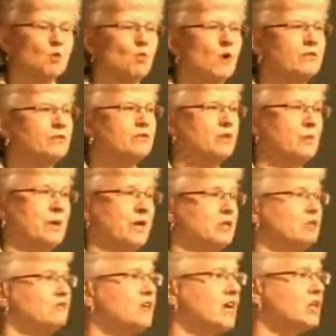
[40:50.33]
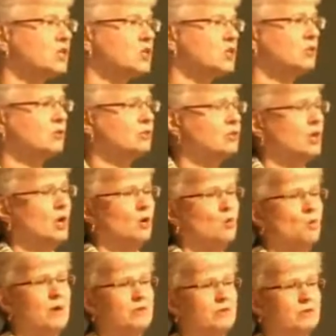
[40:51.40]
whether they're manufacturers,
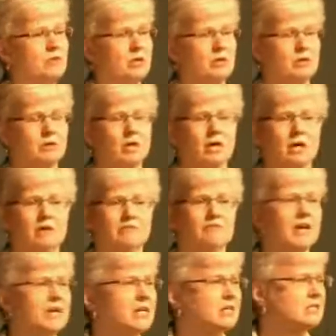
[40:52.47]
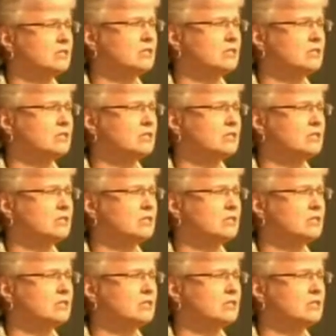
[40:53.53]
whether they're finance